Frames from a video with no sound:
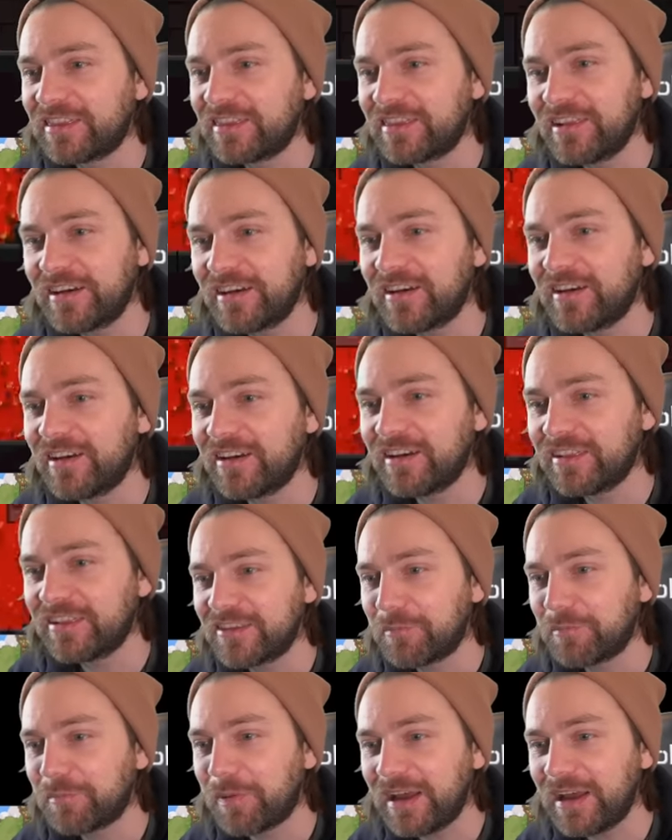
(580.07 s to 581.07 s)
The,
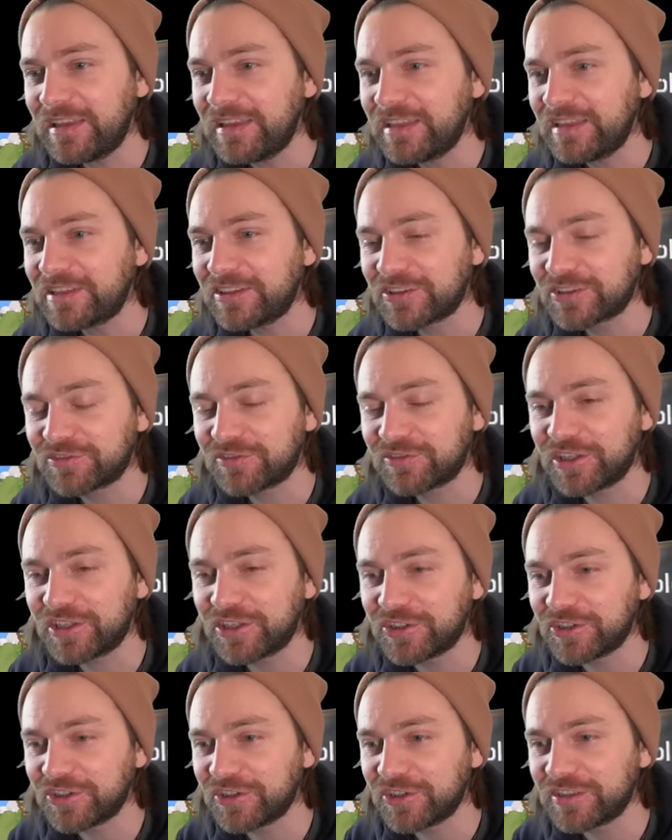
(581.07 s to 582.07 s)
battling looks really
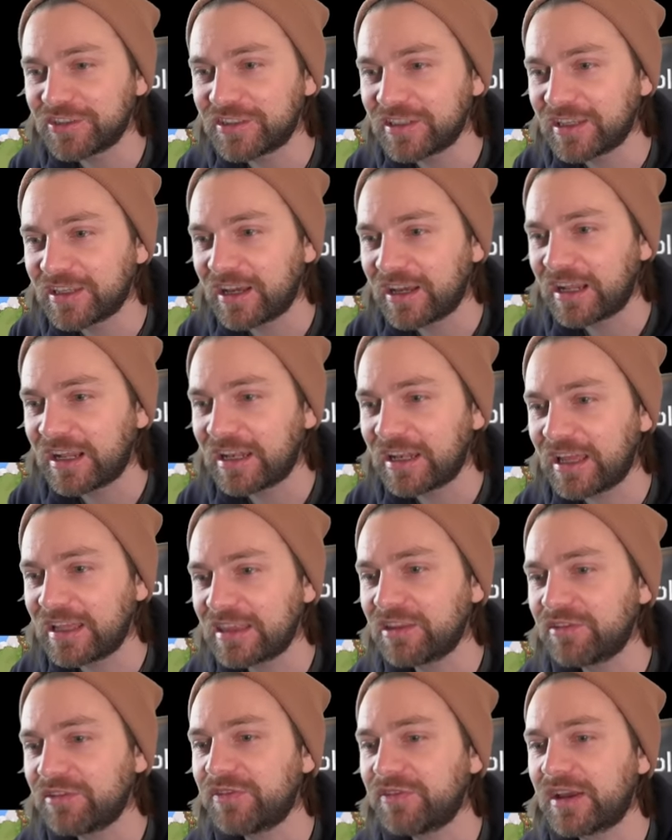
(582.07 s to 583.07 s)
good. I like
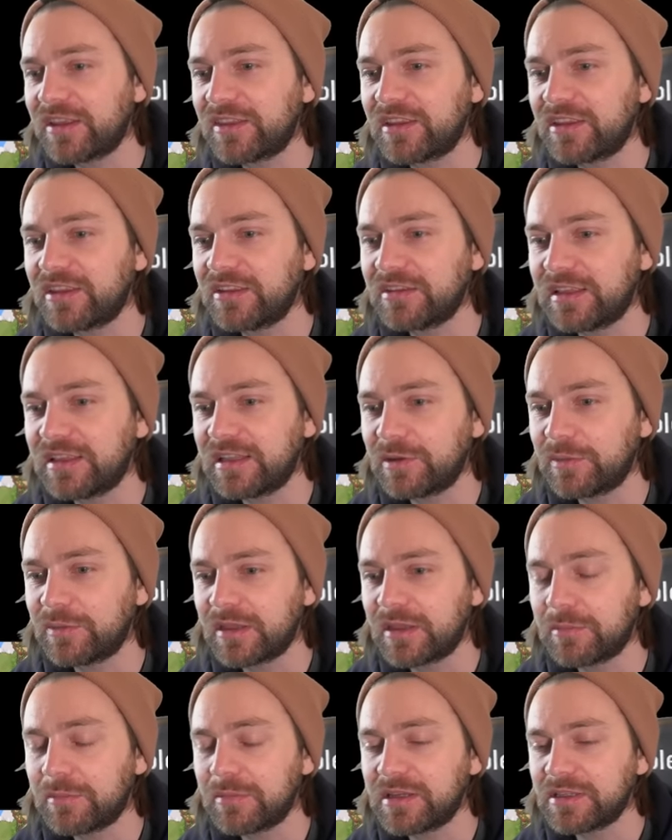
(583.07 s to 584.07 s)
the fact that you're dealing with
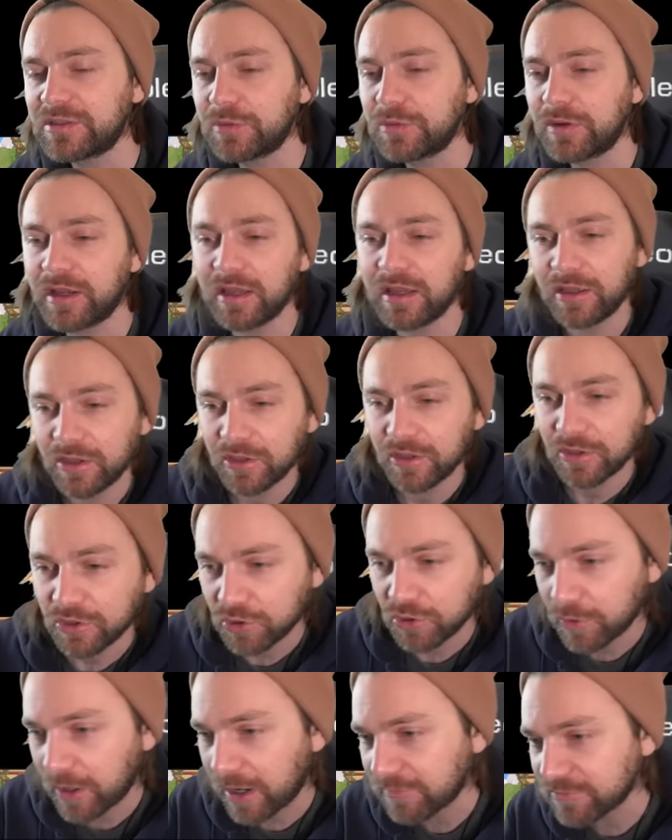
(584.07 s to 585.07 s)
enemies where
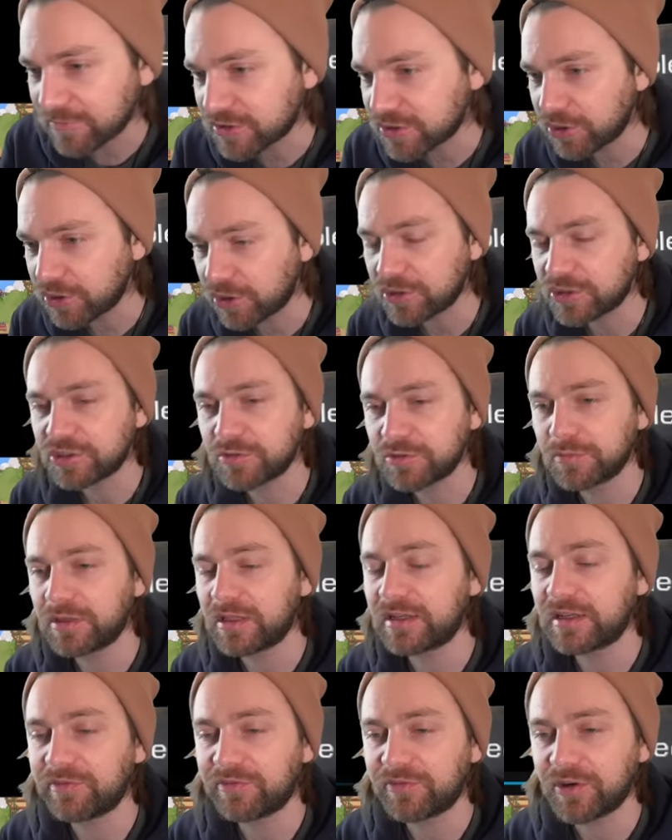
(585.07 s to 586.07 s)
you're having to dodge some of their
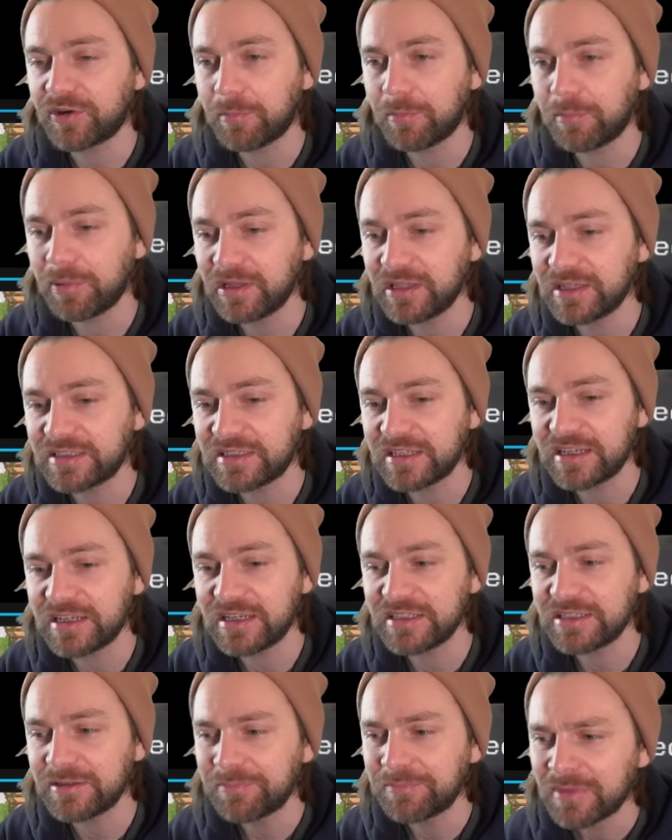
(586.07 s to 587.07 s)
different
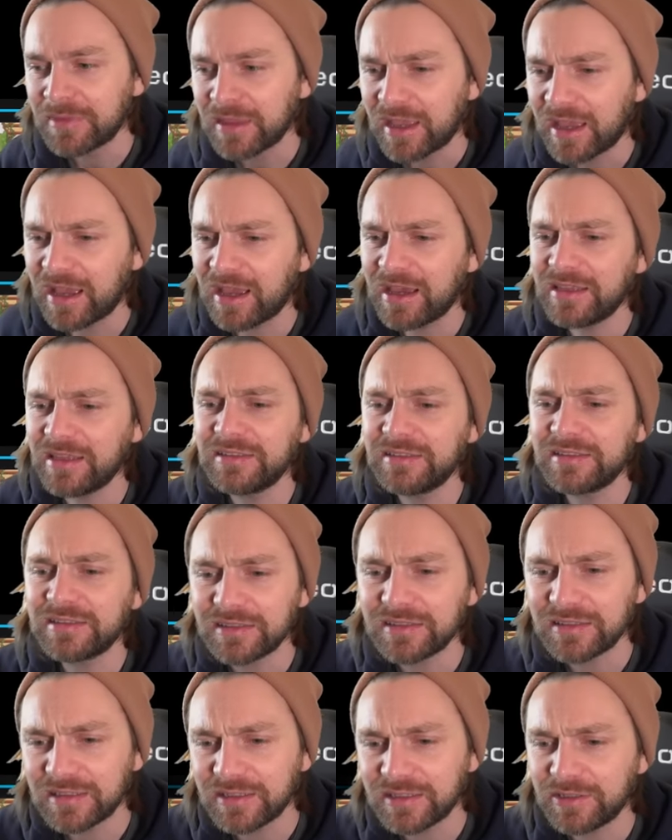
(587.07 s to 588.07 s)
abilities, and
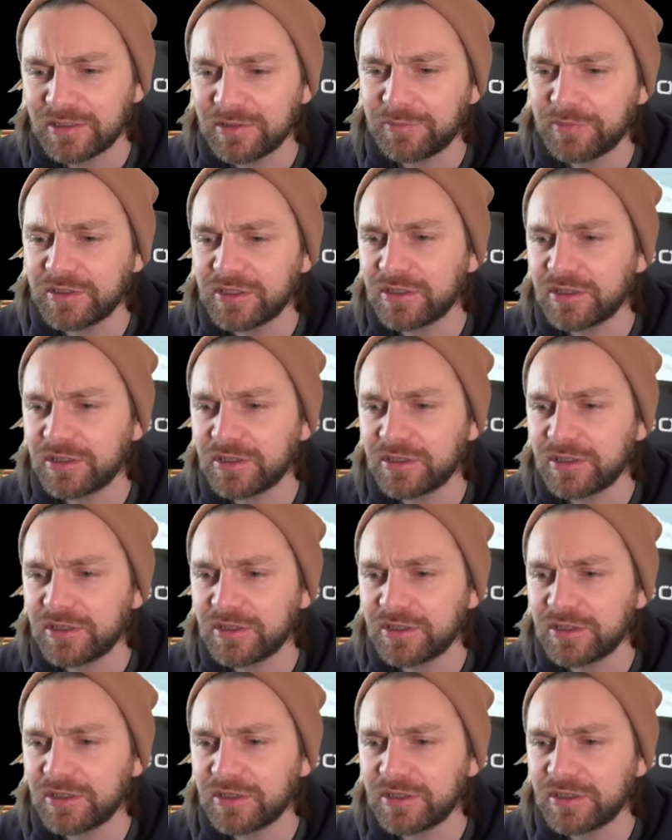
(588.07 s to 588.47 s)
if we